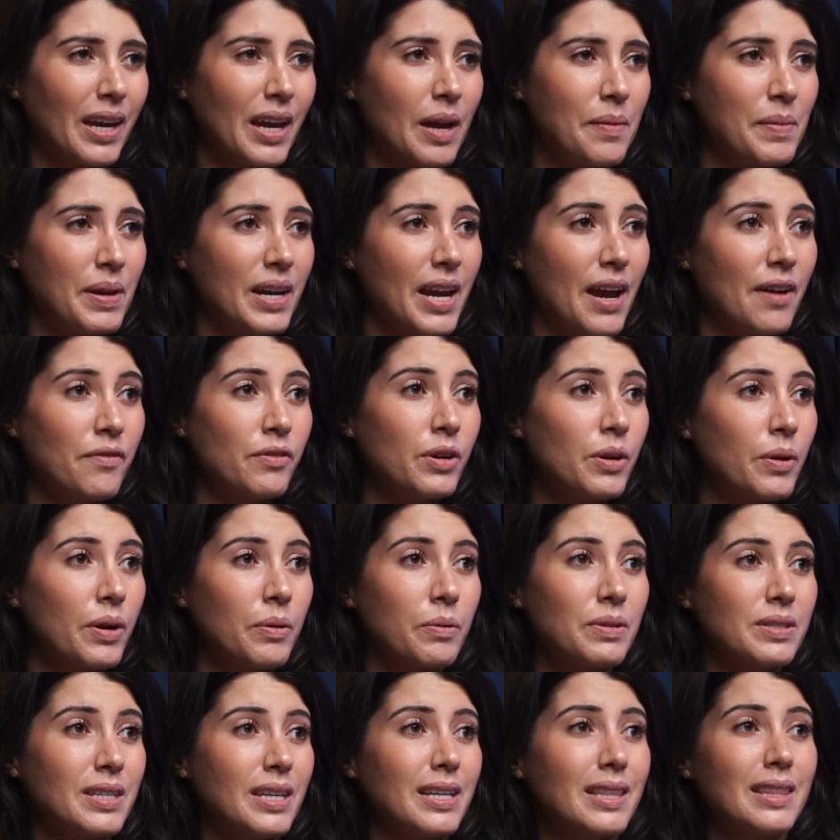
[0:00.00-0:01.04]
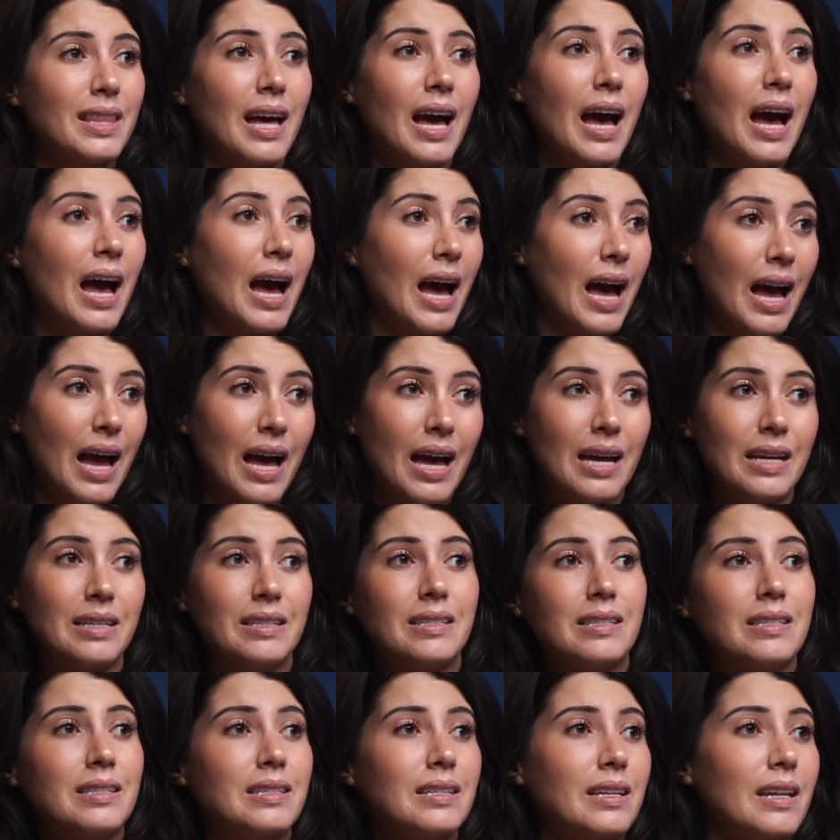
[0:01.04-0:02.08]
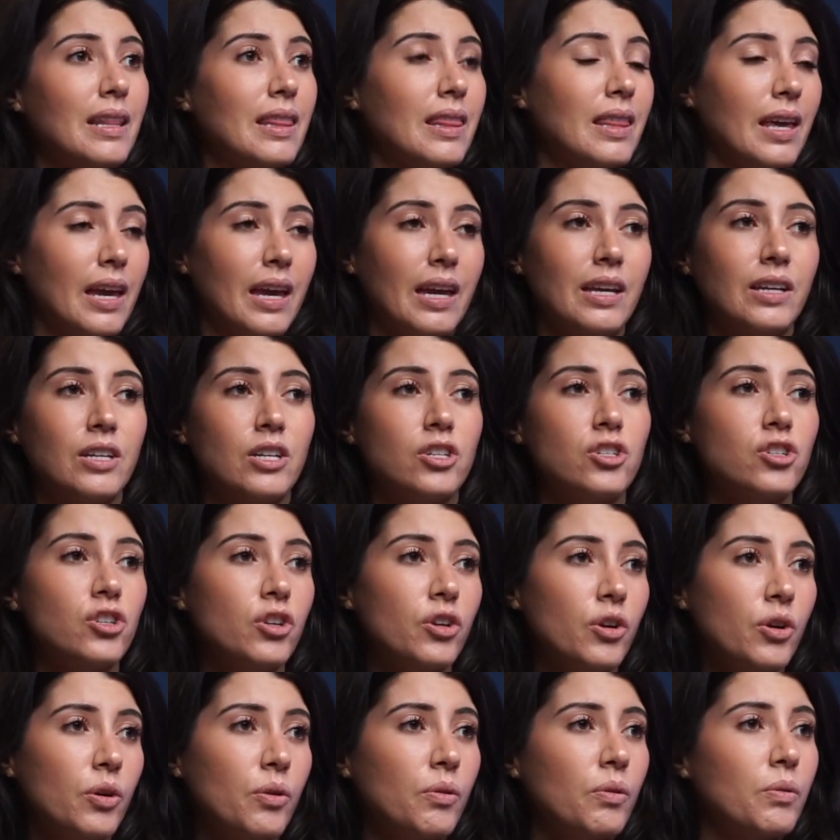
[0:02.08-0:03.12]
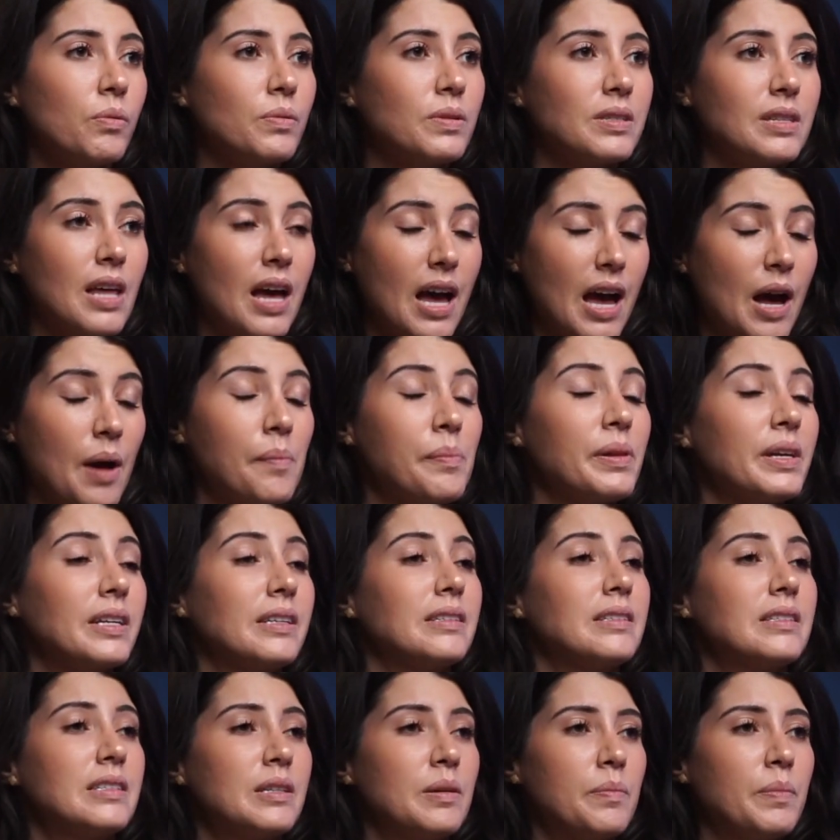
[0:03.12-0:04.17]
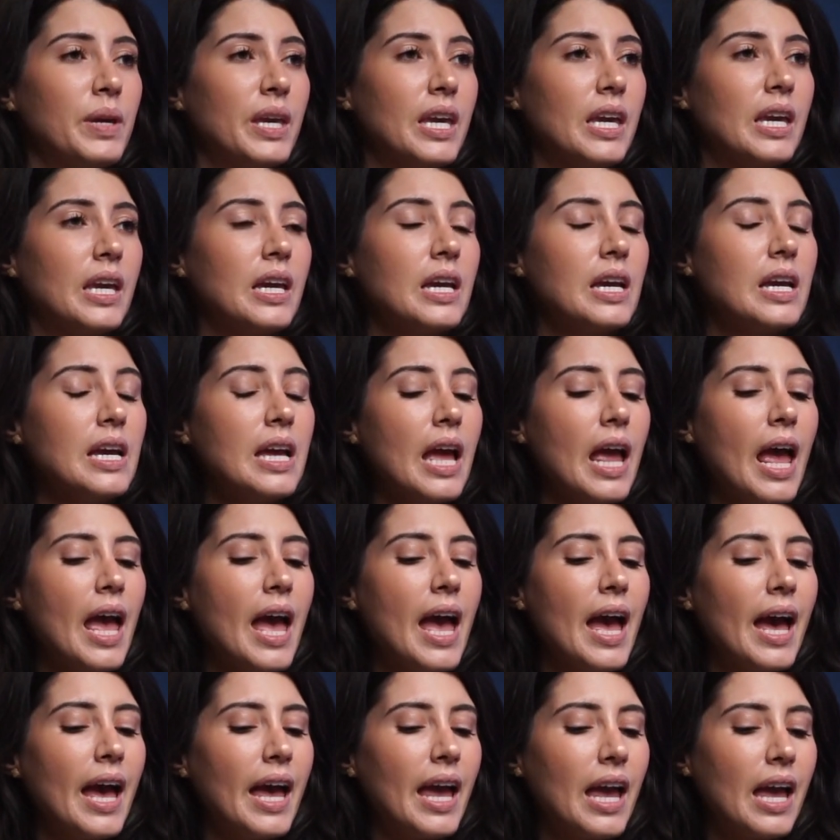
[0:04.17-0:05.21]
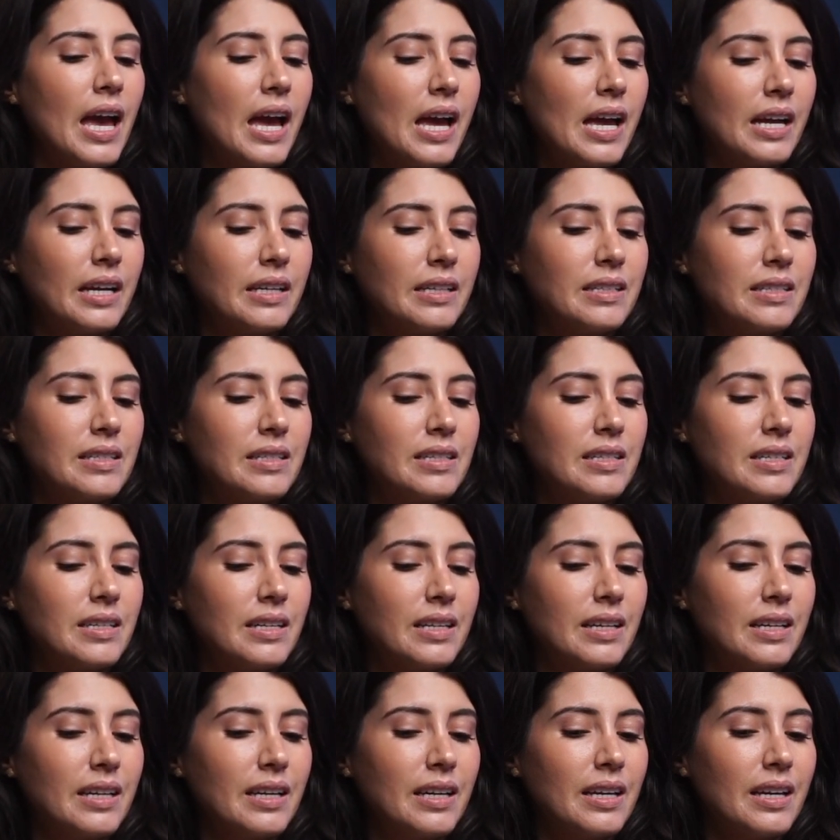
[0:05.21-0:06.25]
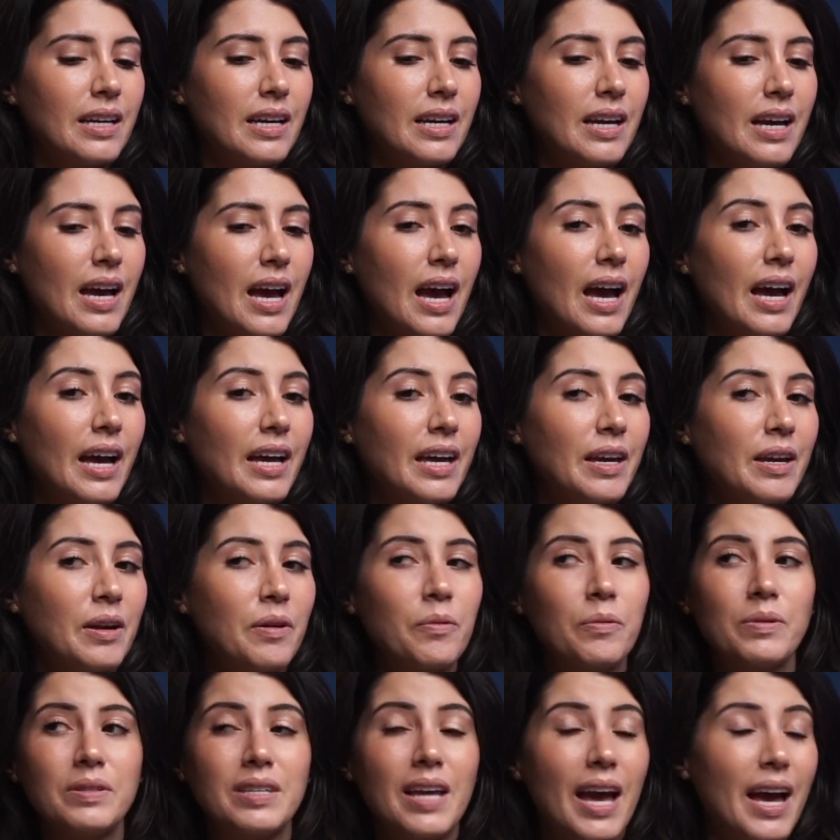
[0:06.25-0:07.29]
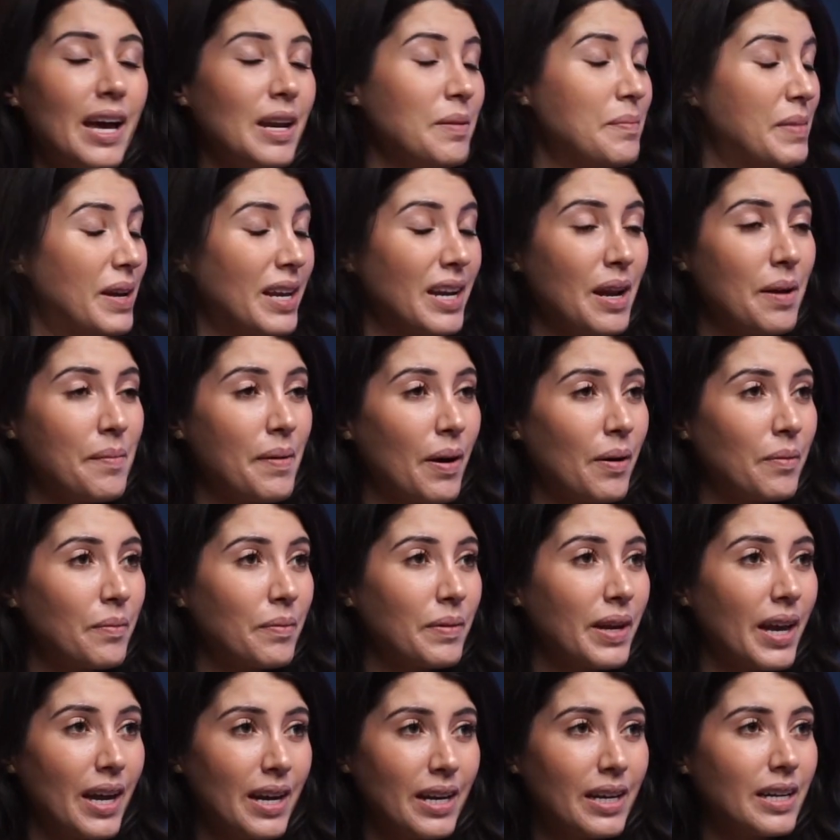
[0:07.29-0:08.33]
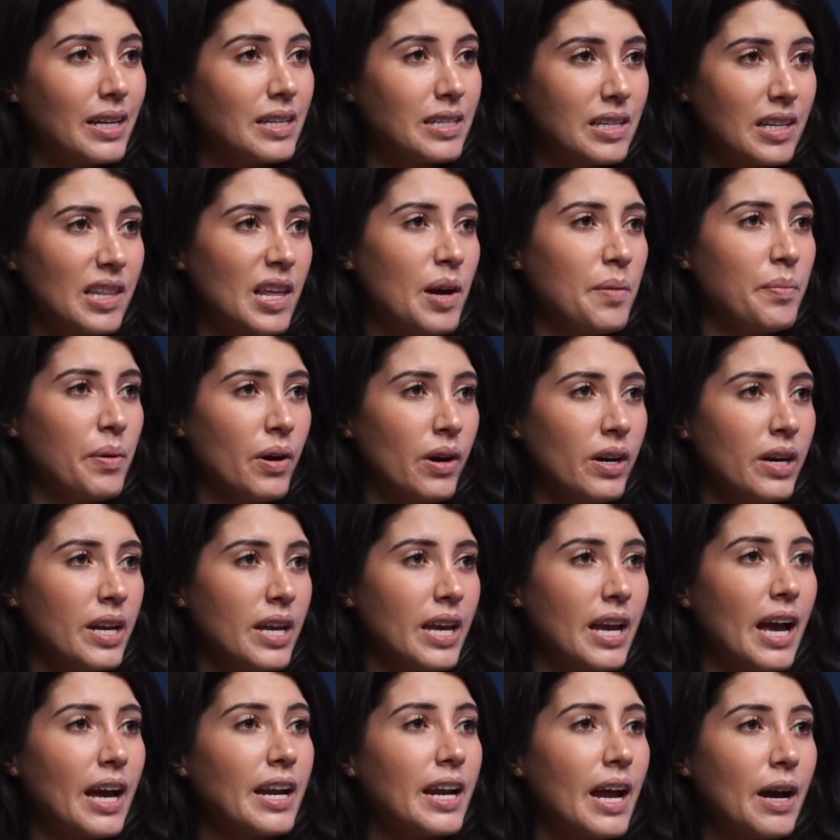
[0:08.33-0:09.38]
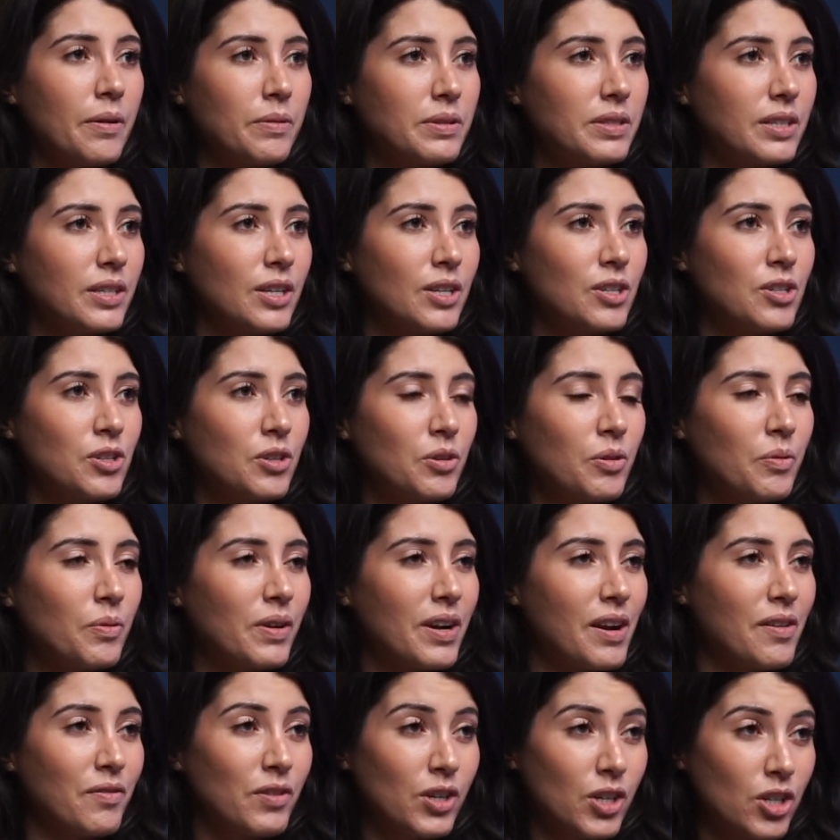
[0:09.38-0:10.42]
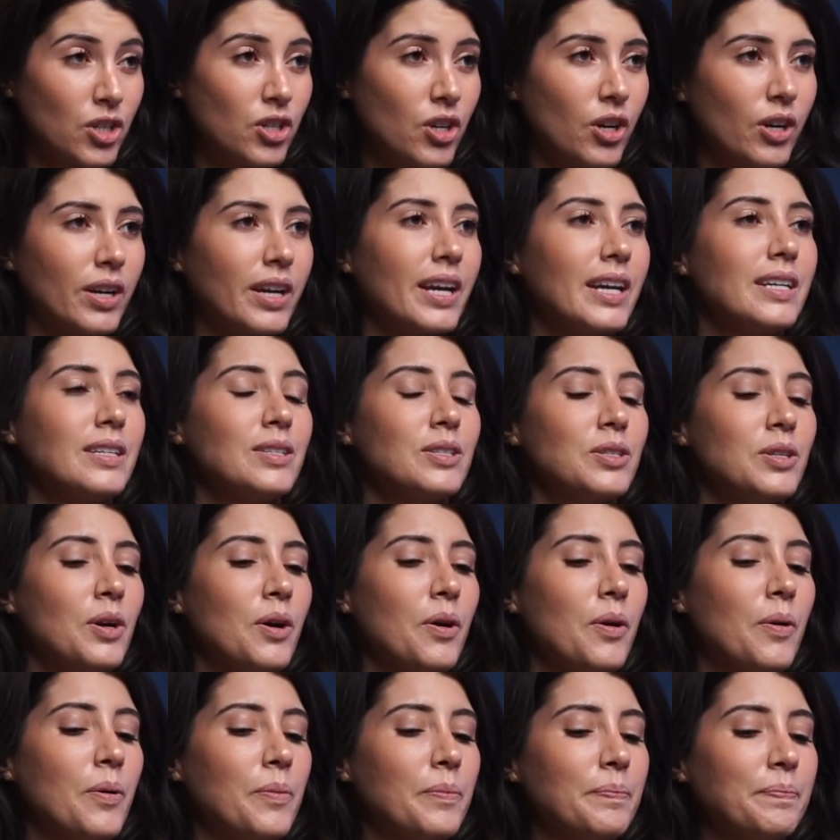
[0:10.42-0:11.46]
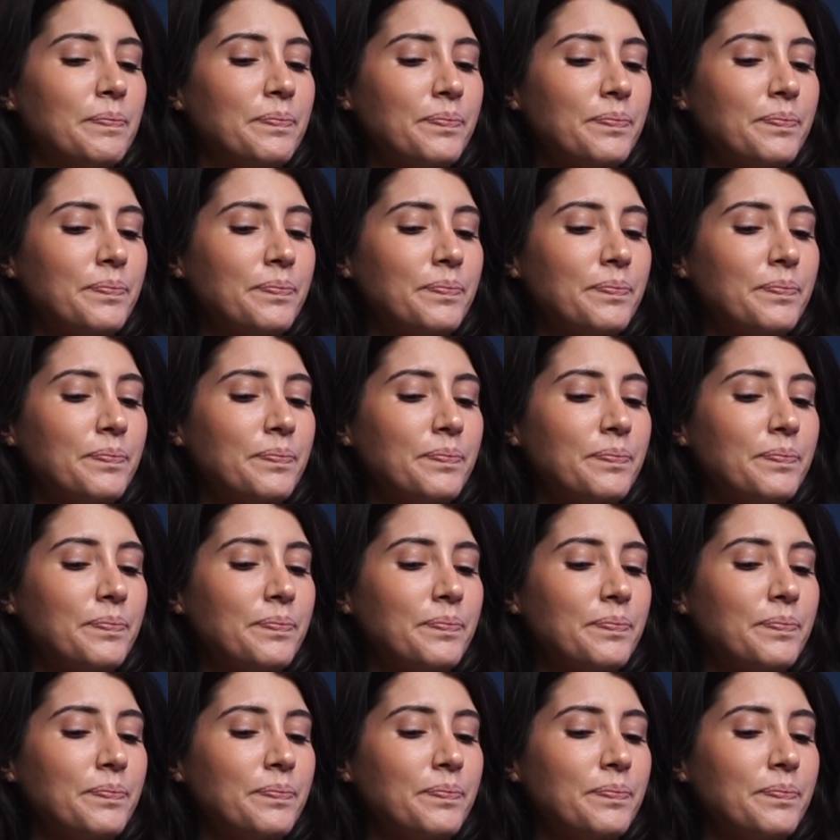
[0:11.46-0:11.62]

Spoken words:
I mean, it was like the hot thing to do. It was the hot place to be, and I was adamant about getting into that party, and I was going to do whatever it took. And so